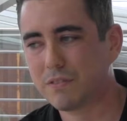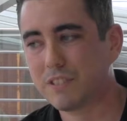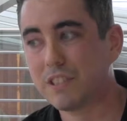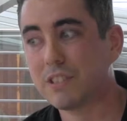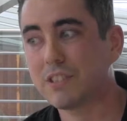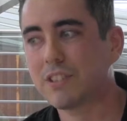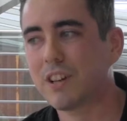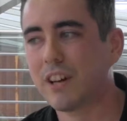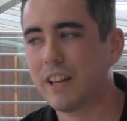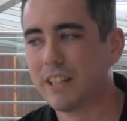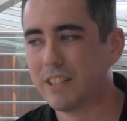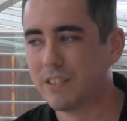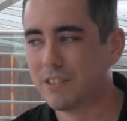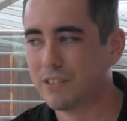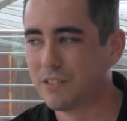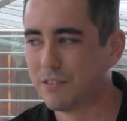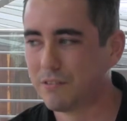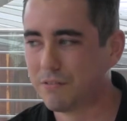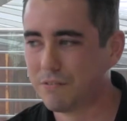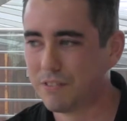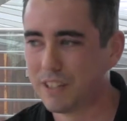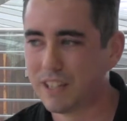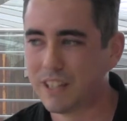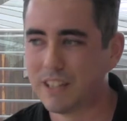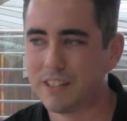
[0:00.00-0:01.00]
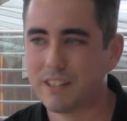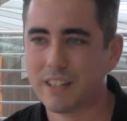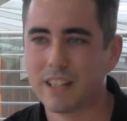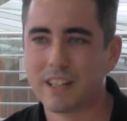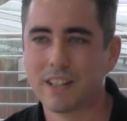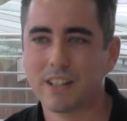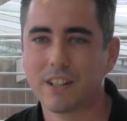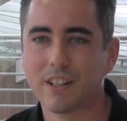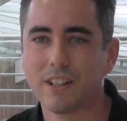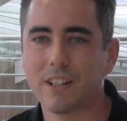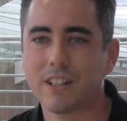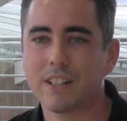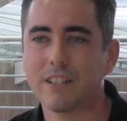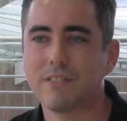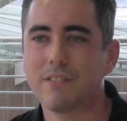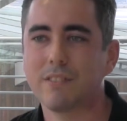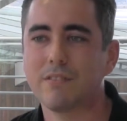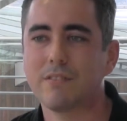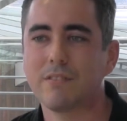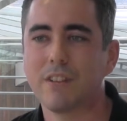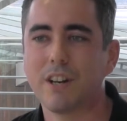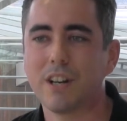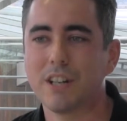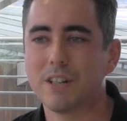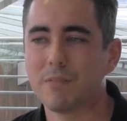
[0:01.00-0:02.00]
of designed to fit in that kind of
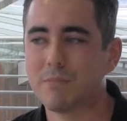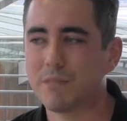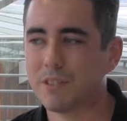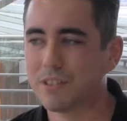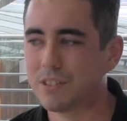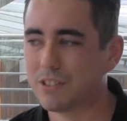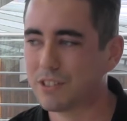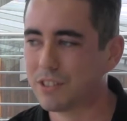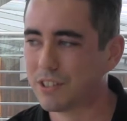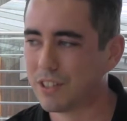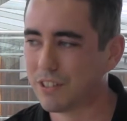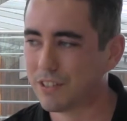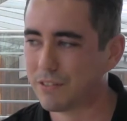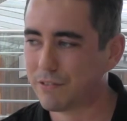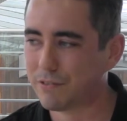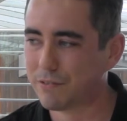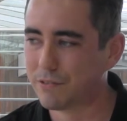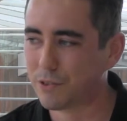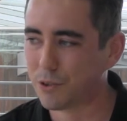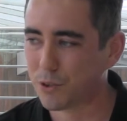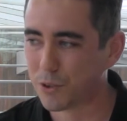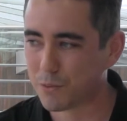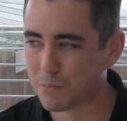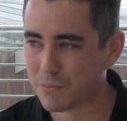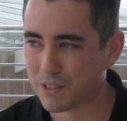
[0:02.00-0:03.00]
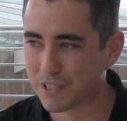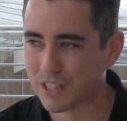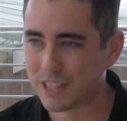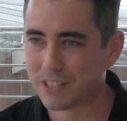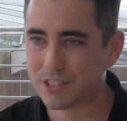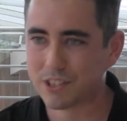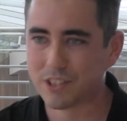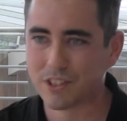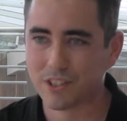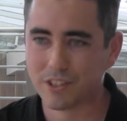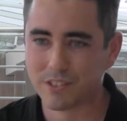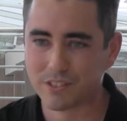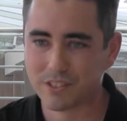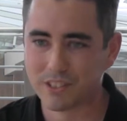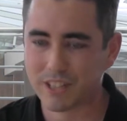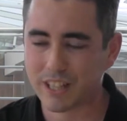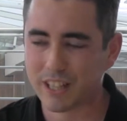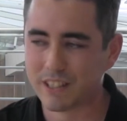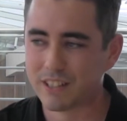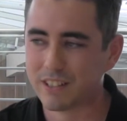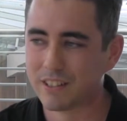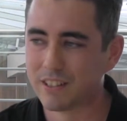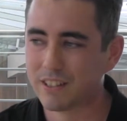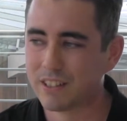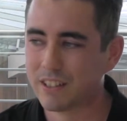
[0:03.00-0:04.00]
environment. So the form and its
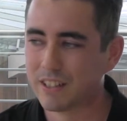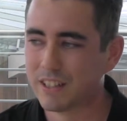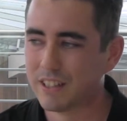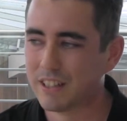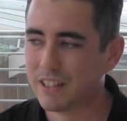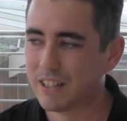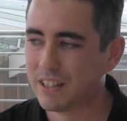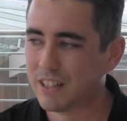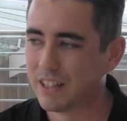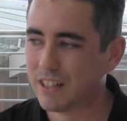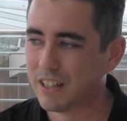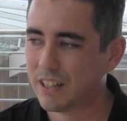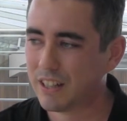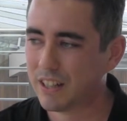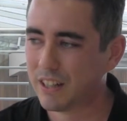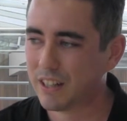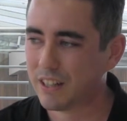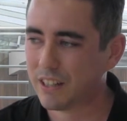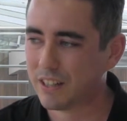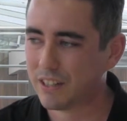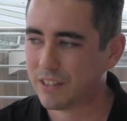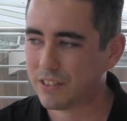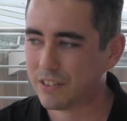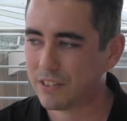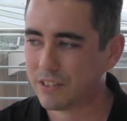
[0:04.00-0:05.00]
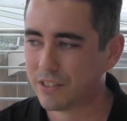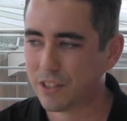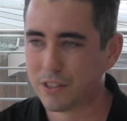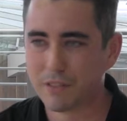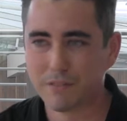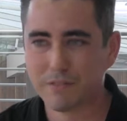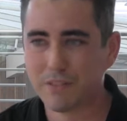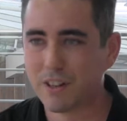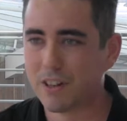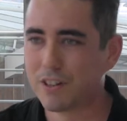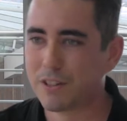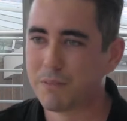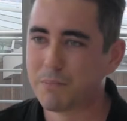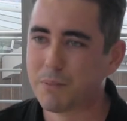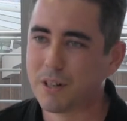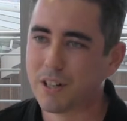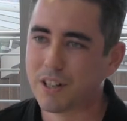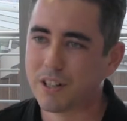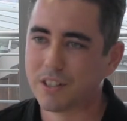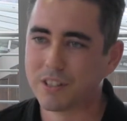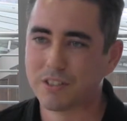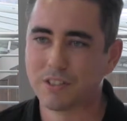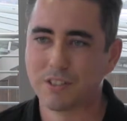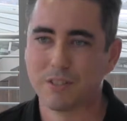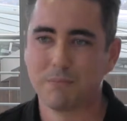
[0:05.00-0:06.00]
content are so far
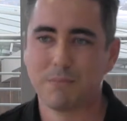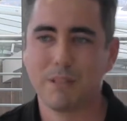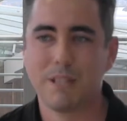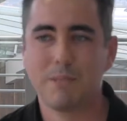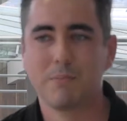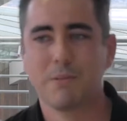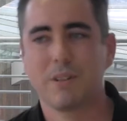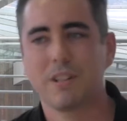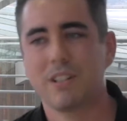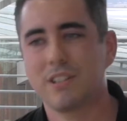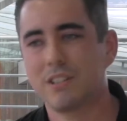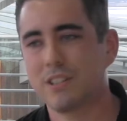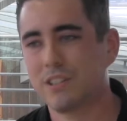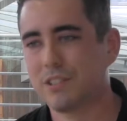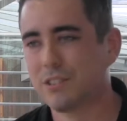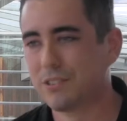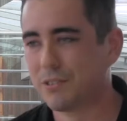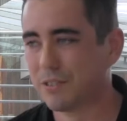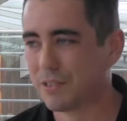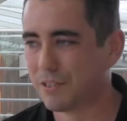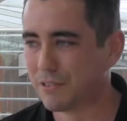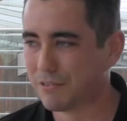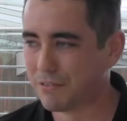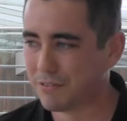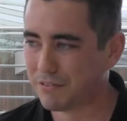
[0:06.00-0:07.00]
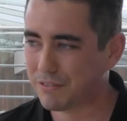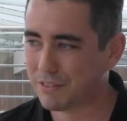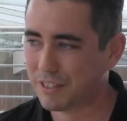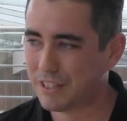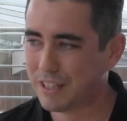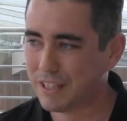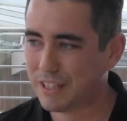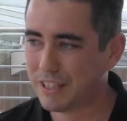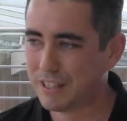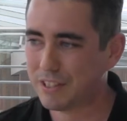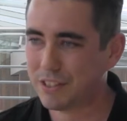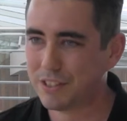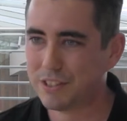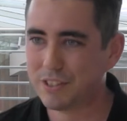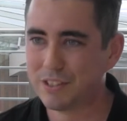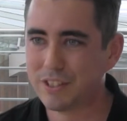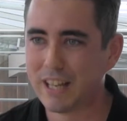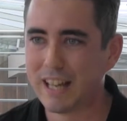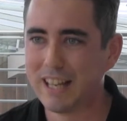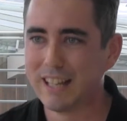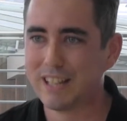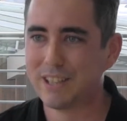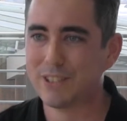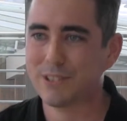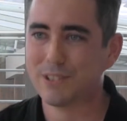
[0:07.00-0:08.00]
apart, so people can just sort of
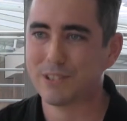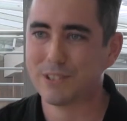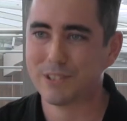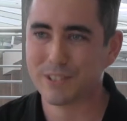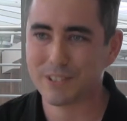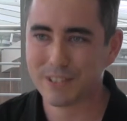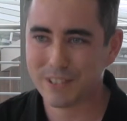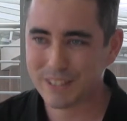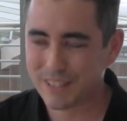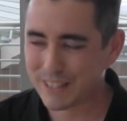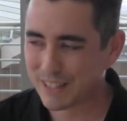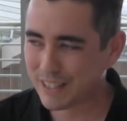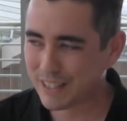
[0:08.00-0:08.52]
sell it or